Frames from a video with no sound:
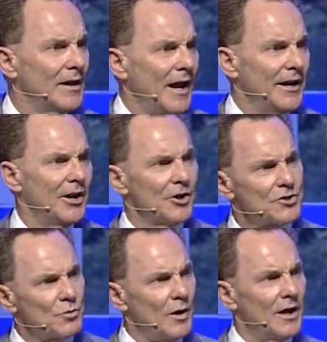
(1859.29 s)
And
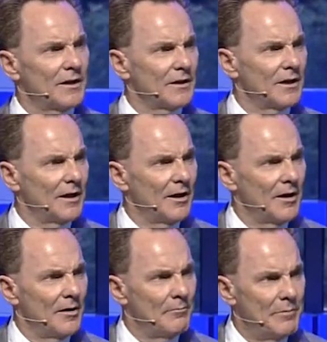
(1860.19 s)
here's what
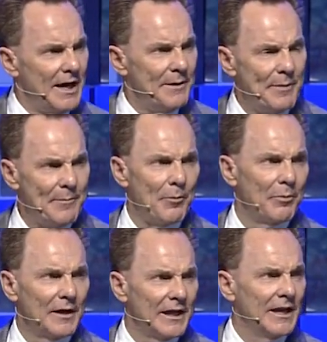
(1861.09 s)
many people
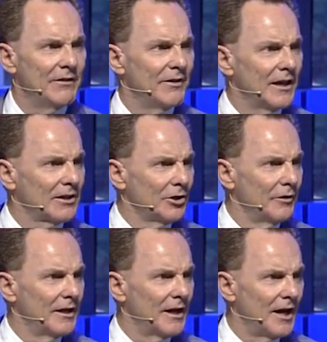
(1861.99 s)
believe, including